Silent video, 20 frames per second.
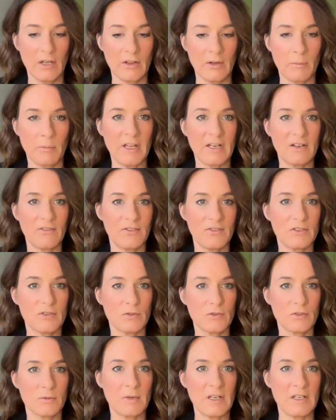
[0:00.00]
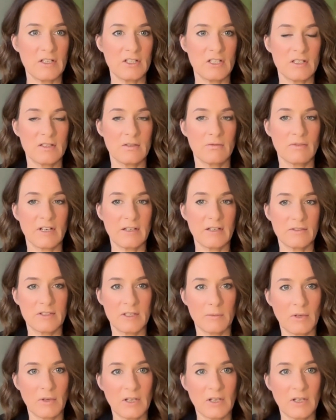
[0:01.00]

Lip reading: the beneficial species around it.